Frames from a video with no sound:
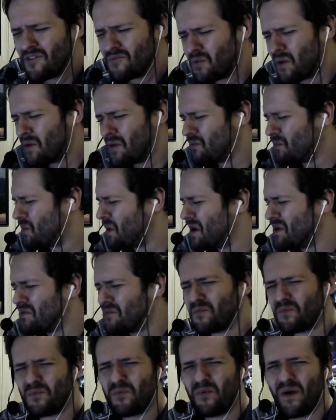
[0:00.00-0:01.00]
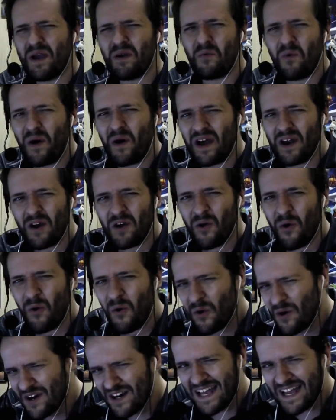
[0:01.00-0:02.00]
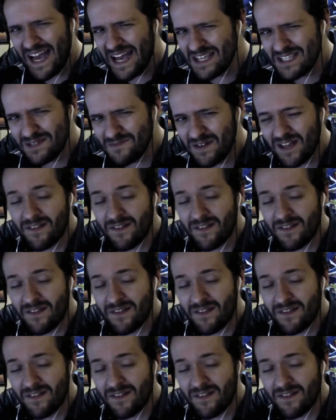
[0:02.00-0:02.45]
What, what? Wait, what? Are the orgasm?